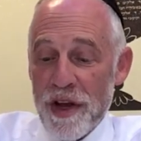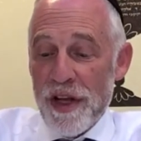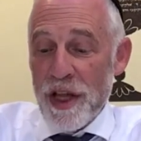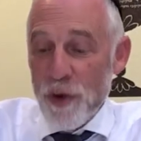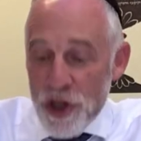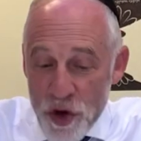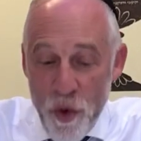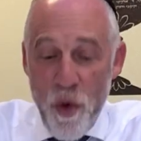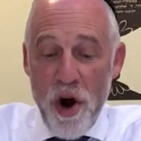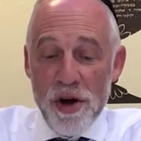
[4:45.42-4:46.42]
that we should
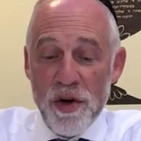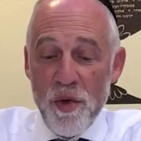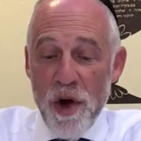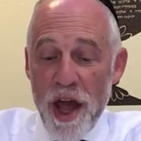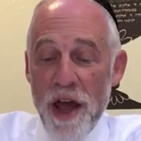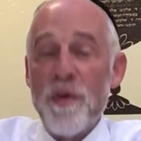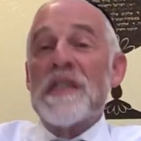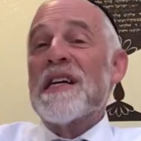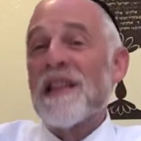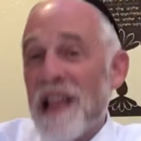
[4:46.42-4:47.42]
walk away
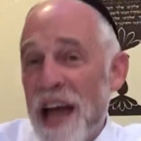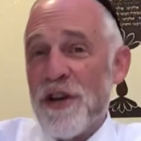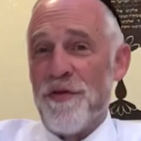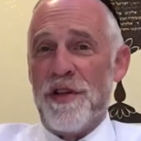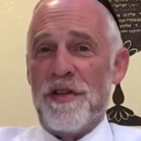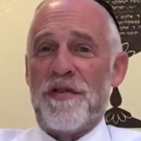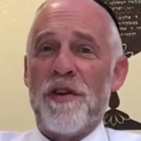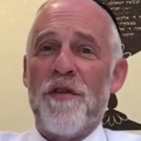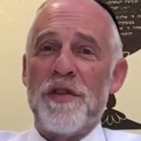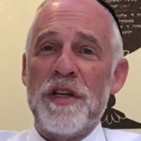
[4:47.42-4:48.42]
with the light of this
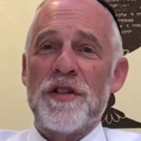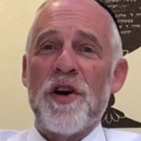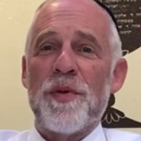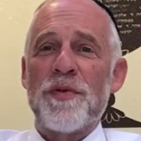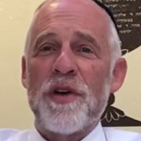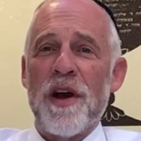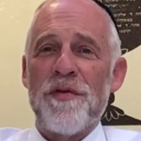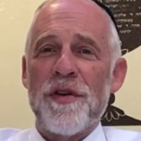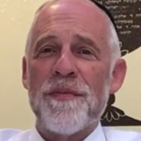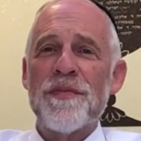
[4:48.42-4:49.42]
of these Yomim
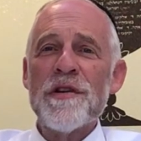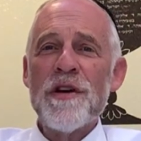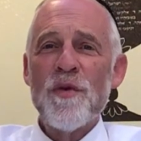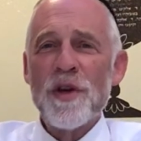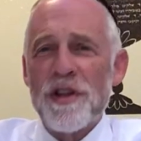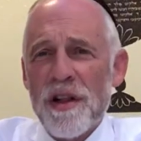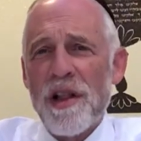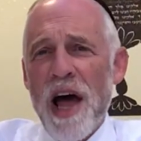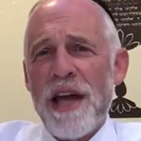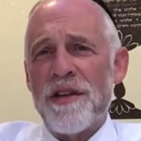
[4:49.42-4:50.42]
Tovim, with the
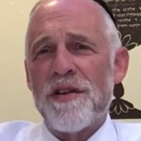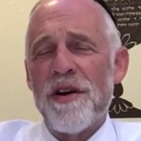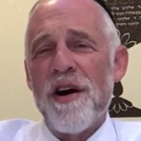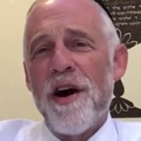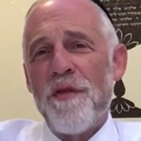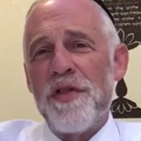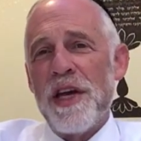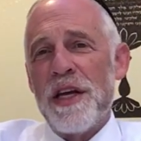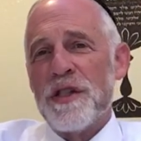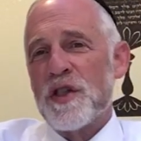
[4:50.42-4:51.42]
light of
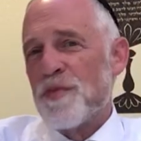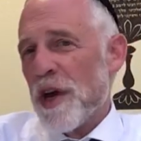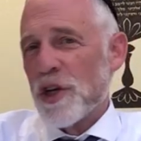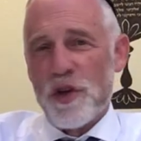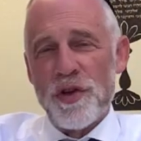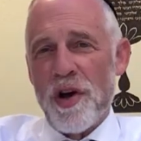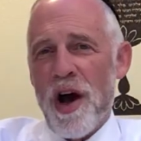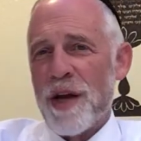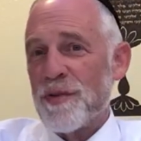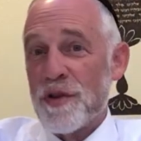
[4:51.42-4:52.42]
these special
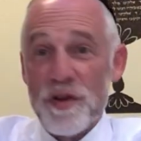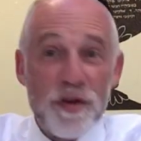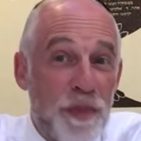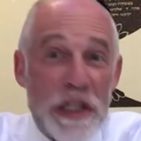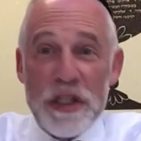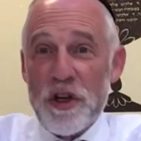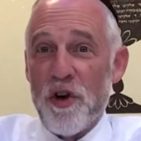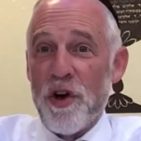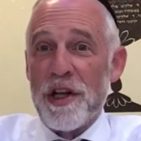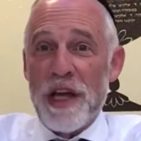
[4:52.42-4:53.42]
times. It's been
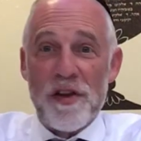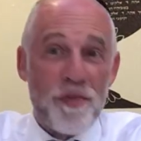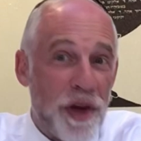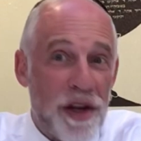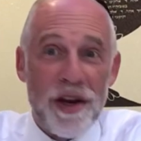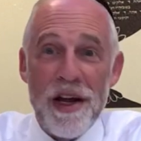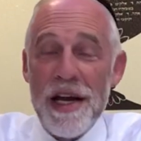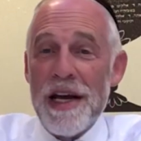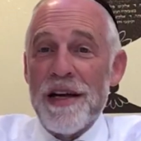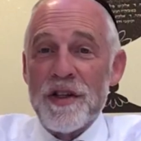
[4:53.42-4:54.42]
so it has been
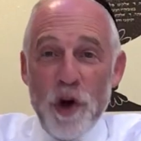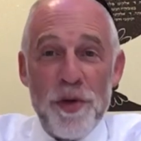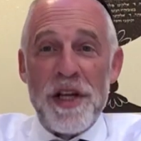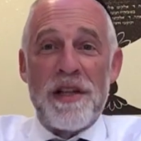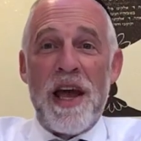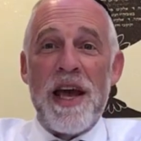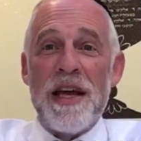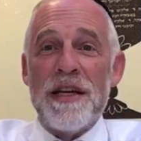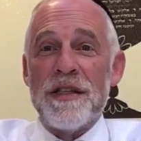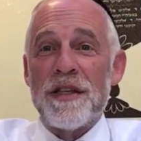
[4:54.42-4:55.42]
so many
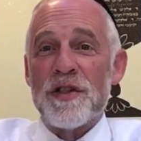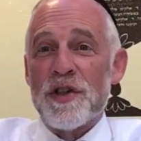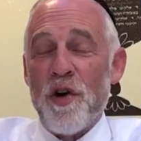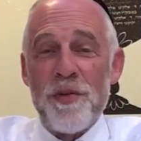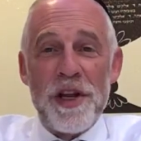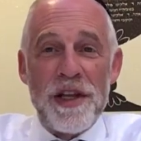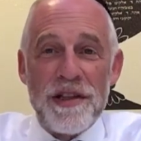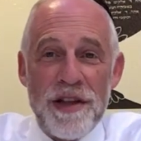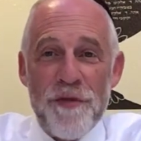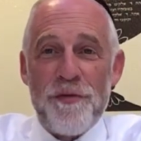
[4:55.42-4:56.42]
days and so many
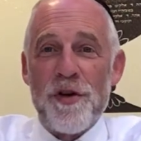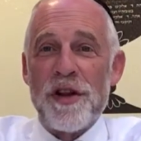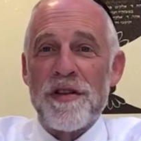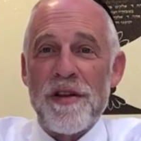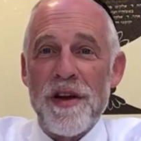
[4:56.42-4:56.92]
different